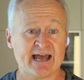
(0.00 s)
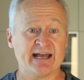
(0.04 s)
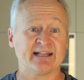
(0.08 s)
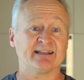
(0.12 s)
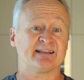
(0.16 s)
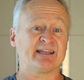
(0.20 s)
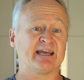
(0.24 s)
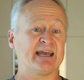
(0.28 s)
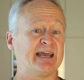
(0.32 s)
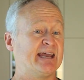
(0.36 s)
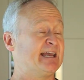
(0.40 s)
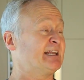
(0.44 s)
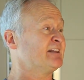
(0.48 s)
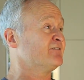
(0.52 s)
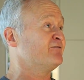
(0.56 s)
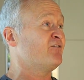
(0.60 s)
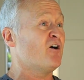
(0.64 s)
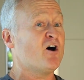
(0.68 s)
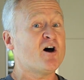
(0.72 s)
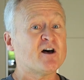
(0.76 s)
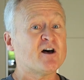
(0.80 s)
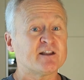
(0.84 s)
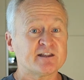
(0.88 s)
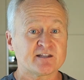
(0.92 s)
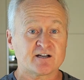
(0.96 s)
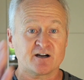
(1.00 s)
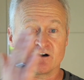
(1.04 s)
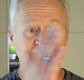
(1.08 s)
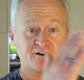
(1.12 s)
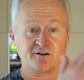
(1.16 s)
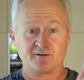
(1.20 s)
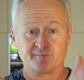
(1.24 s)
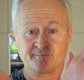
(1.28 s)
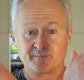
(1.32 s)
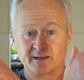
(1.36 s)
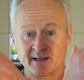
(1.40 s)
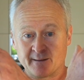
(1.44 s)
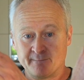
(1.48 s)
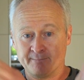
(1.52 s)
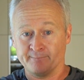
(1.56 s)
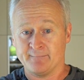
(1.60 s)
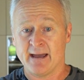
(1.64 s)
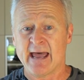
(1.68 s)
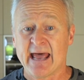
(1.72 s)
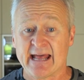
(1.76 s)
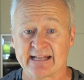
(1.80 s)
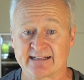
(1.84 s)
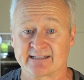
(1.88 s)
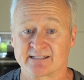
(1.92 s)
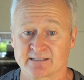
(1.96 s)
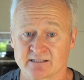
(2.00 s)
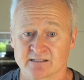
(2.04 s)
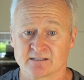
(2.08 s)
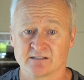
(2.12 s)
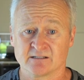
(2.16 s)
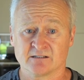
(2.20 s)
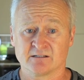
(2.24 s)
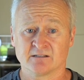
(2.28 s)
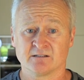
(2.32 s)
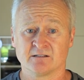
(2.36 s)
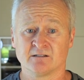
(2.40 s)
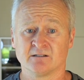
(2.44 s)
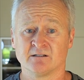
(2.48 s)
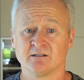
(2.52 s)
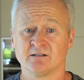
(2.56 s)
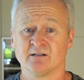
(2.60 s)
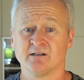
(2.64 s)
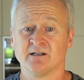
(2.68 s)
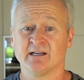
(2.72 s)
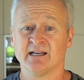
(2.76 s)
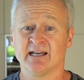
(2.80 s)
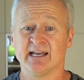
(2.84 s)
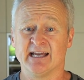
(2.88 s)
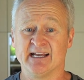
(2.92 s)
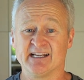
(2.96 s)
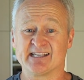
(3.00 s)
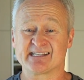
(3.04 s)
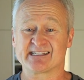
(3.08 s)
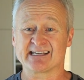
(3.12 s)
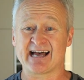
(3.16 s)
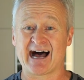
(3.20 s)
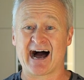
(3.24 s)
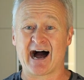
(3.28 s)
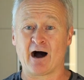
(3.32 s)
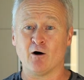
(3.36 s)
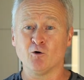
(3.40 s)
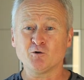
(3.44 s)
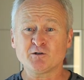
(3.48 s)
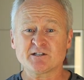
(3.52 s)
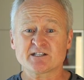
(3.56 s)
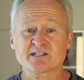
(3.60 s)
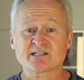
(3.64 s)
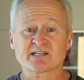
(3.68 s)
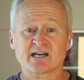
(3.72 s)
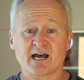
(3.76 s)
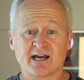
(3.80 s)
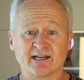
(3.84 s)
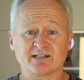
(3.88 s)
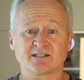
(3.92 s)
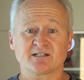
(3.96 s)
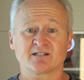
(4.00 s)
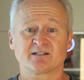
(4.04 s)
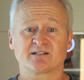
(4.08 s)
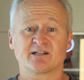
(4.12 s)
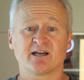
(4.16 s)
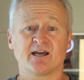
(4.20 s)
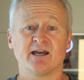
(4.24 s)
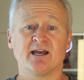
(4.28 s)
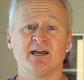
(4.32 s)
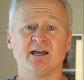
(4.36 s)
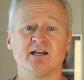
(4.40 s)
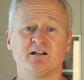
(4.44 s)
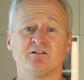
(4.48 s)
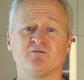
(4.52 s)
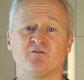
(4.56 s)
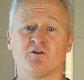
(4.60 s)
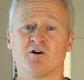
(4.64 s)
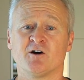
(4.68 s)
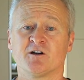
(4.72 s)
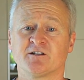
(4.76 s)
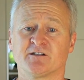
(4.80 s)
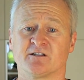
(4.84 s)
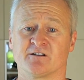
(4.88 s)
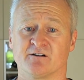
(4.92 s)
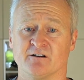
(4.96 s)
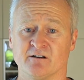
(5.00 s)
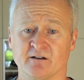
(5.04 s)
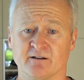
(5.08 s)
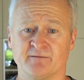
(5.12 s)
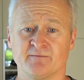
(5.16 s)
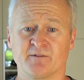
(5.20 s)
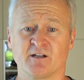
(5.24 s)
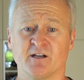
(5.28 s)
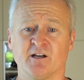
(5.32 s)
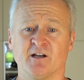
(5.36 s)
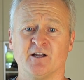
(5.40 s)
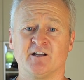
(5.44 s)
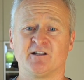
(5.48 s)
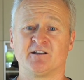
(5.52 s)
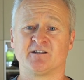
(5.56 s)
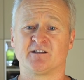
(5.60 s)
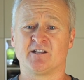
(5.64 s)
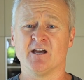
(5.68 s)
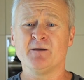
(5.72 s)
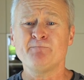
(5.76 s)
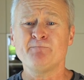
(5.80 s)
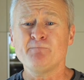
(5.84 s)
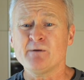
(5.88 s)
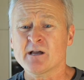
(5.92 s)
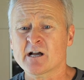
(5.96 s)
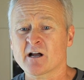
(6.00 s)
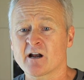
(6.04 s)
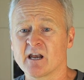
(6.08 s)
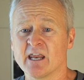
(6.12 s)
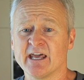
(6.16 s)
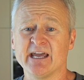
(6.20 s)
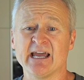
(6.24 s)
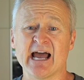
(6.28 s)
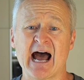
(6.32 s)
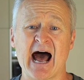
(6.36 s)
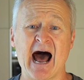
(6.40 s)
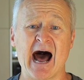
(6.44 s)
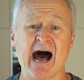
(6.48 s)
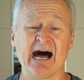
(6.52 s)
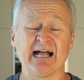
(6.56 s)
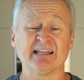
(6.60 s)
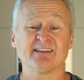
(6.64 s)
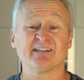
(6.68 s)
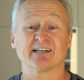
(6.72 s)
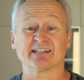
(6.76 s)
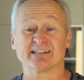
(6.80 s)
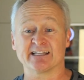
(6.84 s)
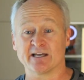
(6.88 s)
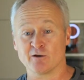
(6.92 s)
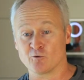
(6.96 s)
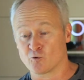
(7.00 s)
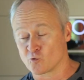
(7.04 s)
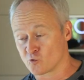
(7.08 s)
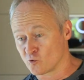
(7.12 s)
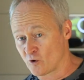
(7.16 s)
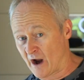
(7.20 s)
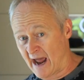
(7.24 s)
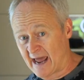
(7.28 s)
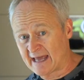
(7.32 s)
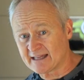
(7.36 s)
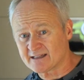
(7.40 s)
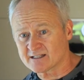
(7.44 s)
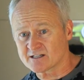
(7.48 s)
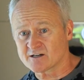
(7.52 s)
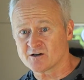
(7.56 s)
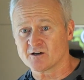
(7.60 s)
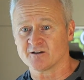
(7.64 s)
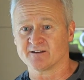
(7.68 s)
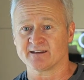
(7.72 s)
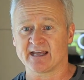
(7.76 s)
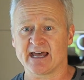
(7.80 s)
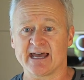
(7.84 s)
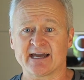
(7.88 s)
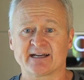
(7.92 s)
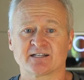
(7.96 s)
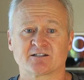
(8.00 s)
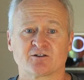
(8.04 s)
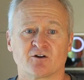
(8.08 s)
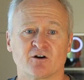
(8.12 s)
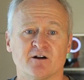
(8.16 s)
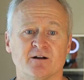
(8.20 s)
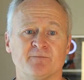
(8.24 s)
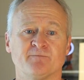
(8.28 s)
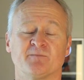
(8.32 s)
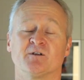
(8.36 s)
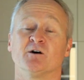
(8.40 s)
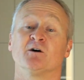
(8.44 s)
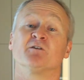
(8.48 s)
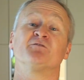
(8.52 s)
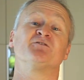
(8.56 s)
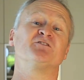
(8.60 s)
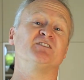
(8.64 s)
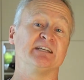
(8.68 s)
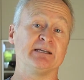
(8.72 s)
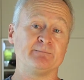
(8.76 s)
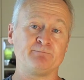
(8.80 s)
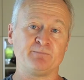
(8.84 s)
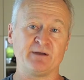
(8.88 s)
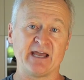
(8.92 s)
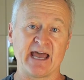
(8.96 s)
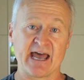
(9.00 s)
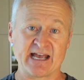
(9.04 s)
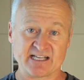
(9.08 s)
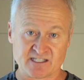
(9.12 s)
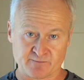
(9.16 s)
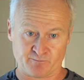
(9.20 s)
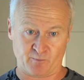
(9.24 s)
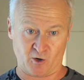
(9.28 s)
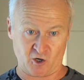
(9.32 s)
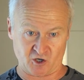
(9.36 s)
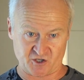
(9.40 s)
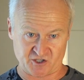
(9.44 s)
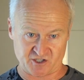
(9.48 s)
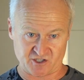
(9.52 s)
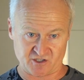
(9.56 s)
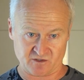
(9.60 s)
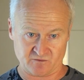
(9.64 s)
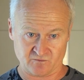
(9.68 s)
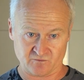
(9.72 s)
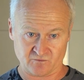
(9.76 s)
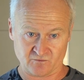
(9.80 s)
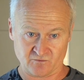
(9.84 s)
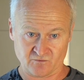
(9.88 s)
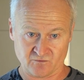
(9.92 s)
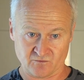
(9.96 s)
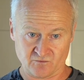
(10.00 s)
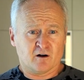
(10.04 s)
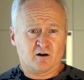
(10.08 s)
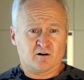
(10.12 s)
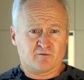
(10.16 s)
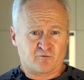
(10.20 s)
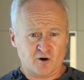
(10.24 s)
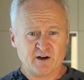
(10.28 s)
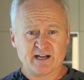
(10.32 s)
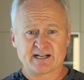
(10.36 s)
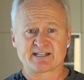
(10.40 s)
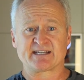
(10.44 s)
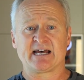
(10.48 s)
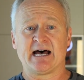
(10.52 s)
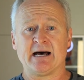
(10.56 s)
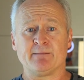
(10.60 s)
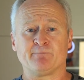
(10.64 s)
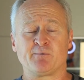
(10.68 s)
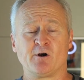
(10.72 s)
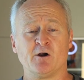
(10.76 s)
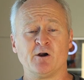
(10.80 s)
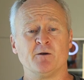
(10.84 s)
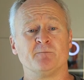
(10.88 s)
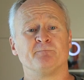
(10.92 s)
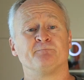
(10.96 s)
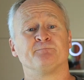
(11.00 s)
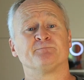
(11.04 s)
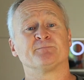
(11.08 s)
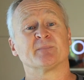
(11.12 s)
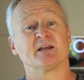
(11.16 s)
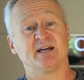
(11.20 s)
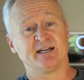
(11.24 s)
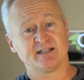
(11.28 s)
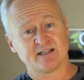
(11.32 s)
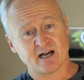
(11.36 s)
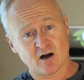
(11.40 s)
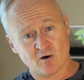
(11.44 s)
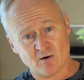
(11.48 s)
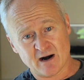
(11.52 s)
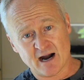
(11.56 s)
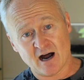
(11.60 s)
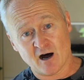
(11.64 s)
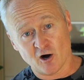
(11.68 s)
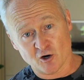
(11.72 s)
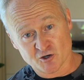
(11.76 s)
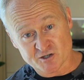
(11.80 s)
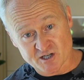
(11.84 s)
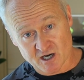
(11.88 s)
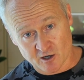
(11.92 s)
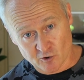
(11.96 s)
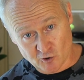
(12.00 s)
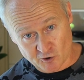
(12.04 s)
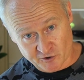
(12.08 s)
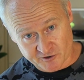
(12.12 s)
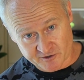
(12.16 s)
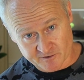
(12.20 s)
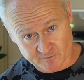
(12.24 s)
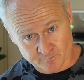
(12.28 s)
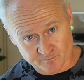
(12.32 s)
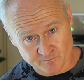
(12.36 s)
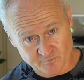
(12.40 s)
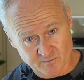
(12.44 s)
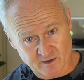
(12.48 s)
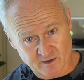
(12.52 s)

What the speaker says: and the inverter met is outside the inverter, typically under the right conductor of the EPS box. For example, in our household,